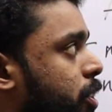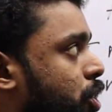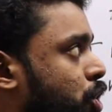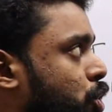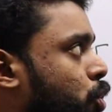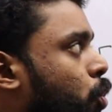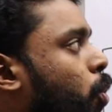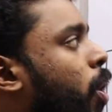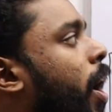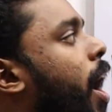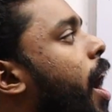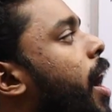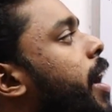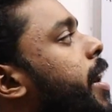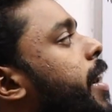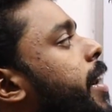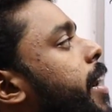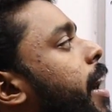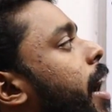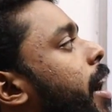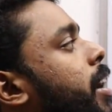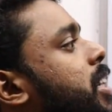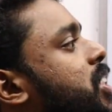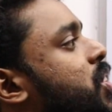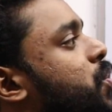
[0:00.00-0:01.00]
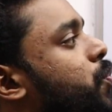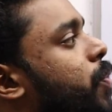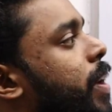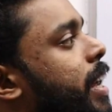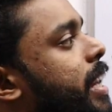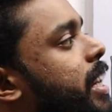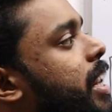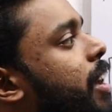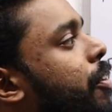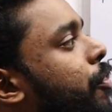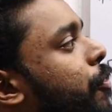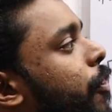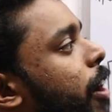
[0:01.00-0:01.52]

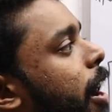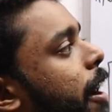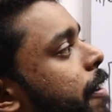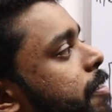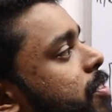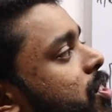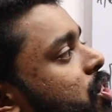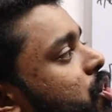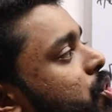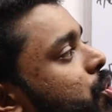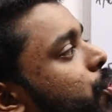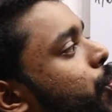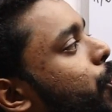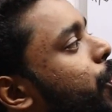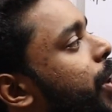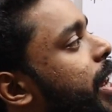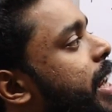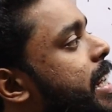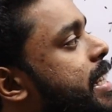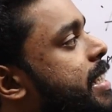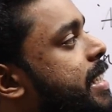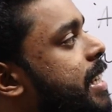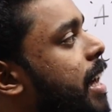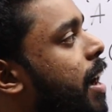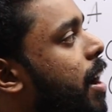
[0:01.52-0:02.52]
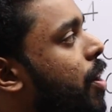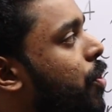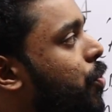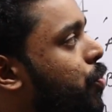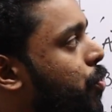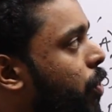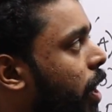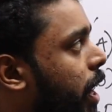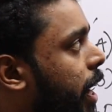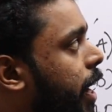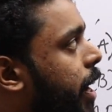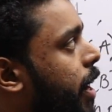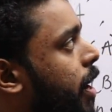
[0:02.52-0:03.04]
225 students are
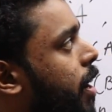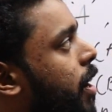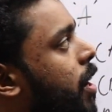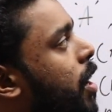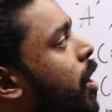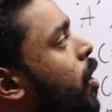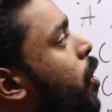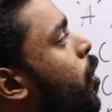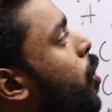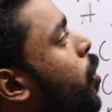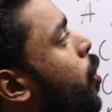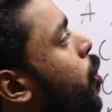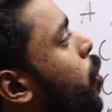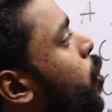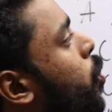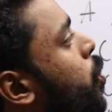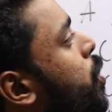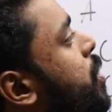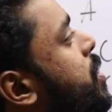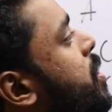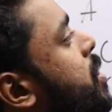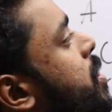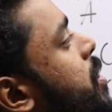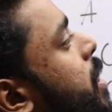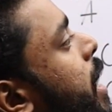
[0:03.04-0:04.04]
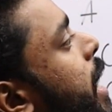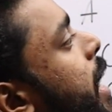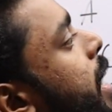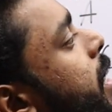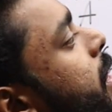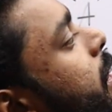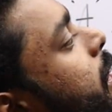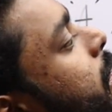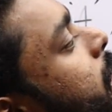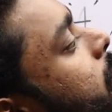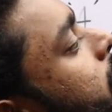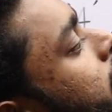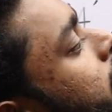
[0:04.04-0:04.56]
there who is neither